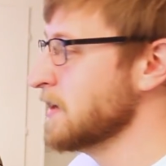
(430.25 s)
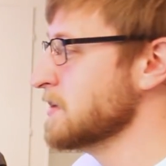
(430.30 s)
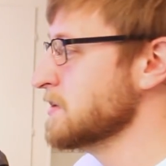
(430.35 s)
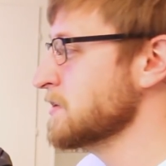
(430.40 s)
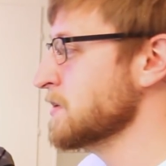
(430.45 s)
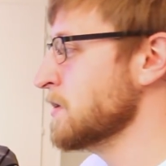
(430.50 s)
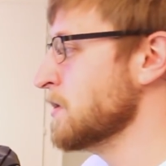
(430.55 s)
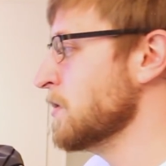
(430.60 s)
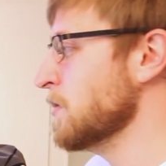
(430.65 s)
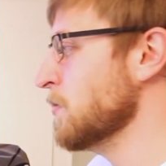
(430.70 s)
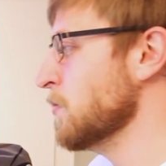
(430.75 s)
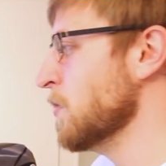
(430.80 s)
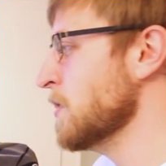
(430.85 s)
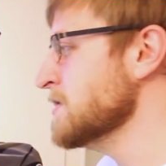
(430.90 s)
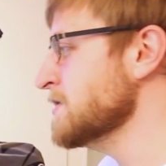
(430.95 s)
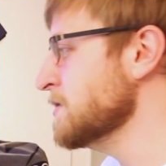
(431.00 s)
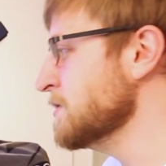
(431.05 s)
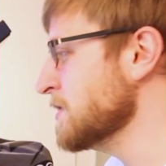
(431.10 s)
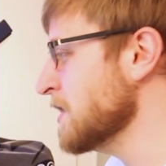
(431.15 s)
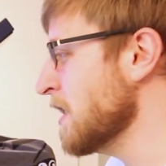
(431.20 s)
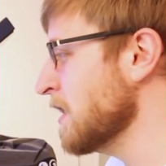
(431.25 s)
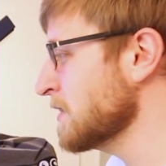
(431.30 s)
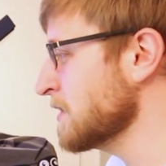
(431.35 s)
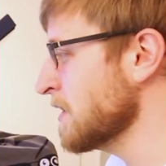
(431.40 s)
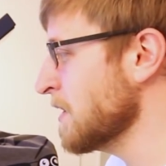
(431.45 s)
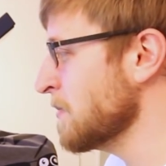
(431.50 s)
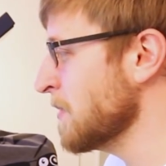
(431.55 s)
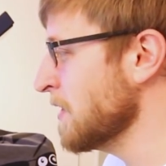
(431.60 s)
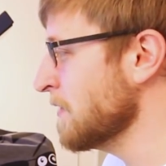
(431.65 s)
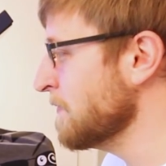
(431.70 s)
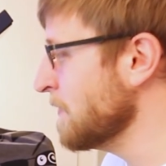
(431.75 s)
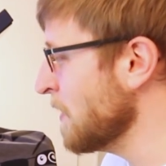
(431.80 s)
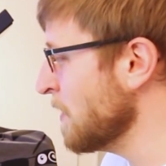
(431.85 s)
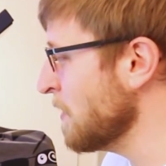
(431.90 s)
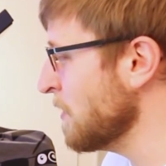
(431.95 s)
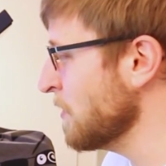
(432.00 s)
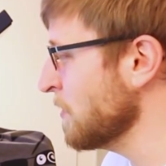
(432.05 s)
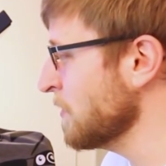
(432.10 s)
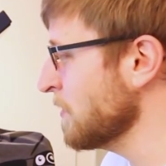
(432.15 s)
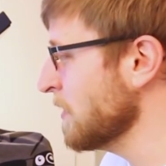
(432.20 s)
So once you talk to them on the
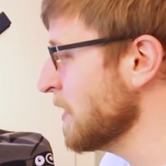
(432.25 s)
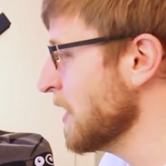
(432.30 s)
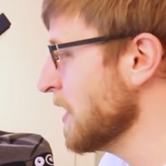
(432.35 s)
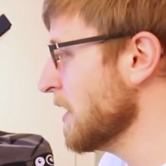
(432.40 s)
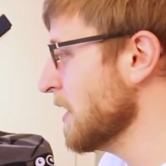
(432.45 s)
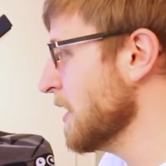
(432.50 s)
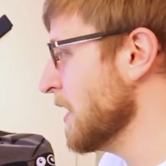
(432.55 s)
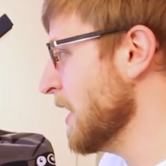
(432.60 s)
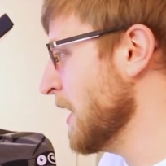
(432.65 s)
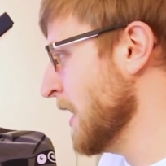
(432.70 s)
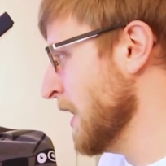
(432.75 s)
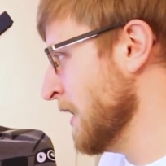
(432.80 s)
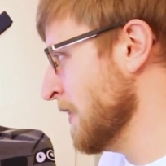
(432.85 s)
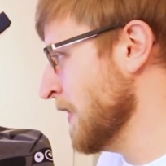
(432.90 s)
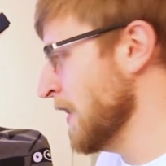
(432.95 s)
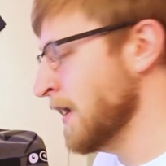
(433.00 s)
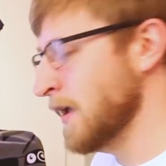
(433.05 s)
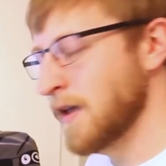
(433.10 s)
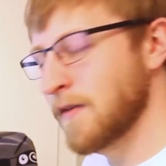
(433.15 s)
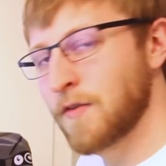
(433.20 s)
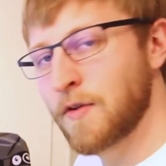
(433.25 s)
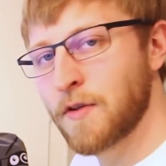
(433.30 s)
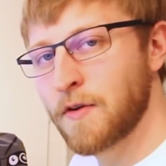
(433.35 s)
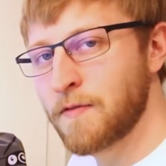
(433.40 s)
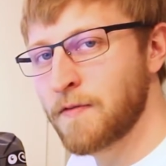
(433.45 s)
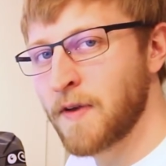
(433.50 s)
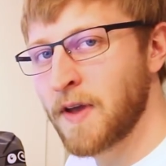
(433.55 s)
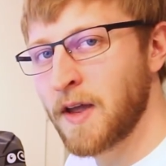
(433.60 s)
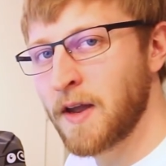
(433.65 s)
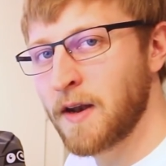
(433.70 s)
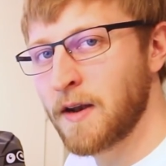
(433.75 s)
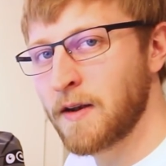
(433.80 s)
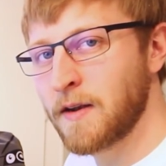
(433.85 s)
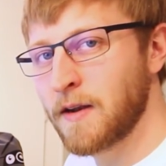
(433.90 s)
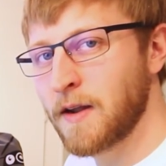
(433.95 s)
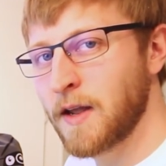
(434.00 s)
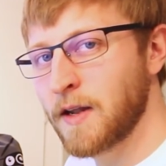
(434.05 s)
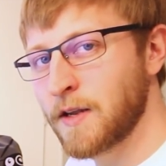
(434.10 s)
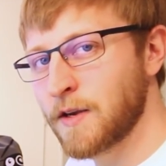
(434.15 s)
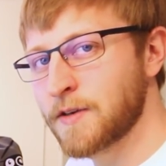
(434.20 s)
phone and they give you the
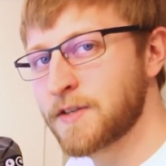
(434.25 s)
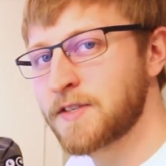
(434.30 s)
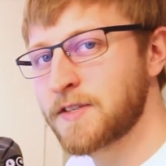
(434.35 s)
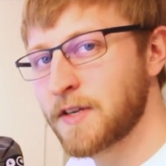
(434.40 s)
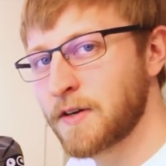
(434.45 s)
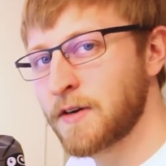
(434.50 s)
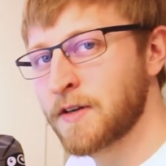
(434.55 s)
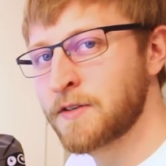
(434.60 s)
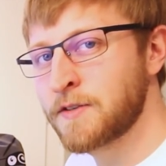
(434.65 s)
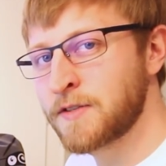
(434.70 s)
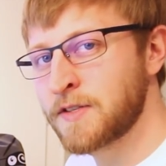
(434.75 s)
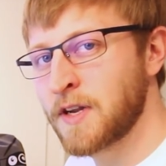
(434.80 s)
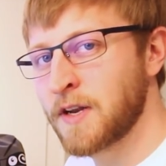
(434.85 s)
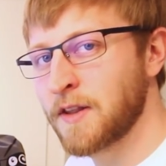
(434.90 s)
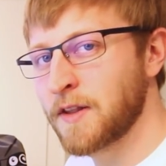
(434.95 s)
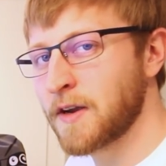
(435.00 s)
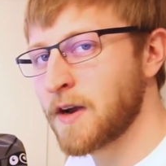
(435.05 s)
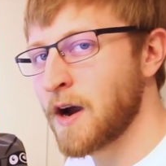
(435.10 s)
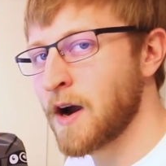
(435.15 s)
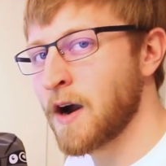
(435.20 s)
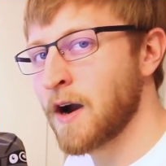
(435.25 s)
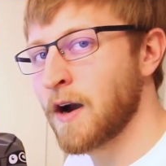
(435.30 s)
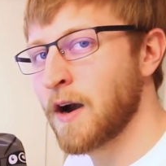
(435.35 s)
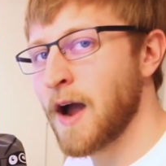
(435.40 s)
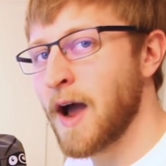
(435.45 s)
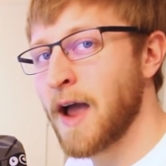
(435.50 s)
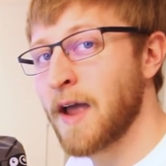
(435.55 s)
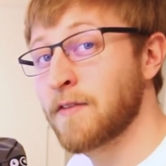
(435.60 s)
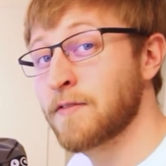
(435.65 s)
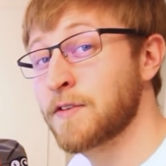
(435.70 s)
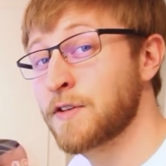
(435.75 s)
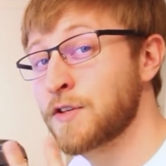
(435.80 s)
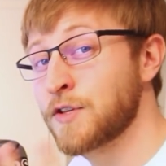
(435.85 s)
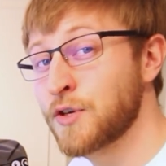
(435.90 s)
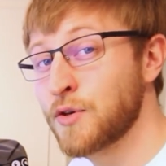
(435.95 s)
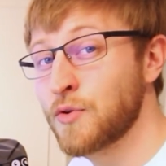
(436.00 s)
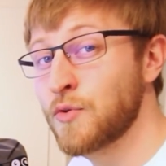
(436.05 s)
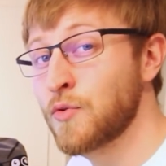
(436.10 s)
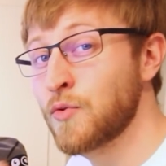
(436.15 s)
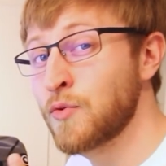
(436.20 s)
VIN and you're still interested in the car, I have
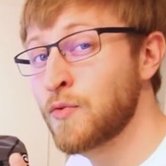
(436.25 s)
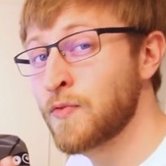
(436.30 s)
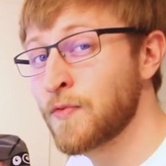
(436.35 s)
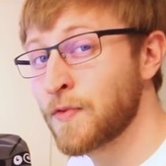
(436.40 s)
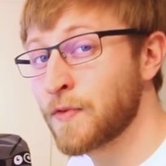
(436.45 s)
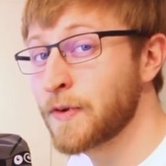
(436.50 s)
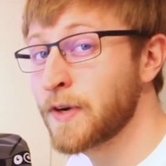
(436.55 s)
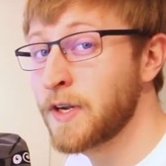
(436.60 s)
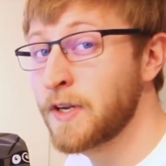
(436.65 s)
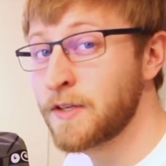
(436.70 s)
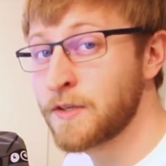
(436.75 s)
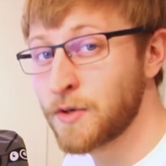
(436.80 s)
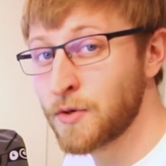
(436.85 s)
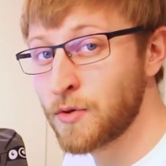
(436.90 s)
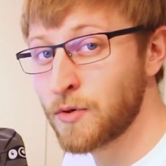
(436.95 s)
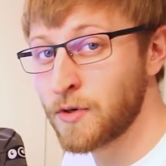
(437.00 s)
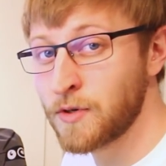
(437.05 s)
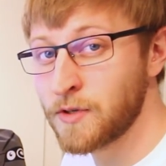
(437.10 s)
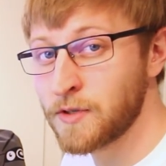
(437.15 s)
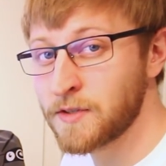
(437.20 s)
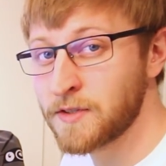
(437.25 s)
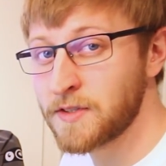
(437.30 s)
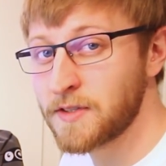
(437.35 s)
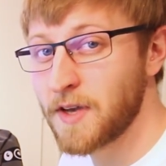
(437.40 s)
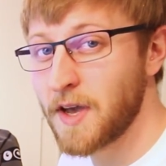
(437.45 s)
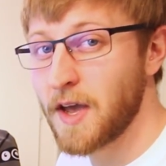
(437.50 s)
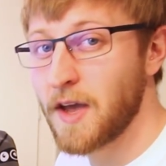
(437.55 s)
2 free tools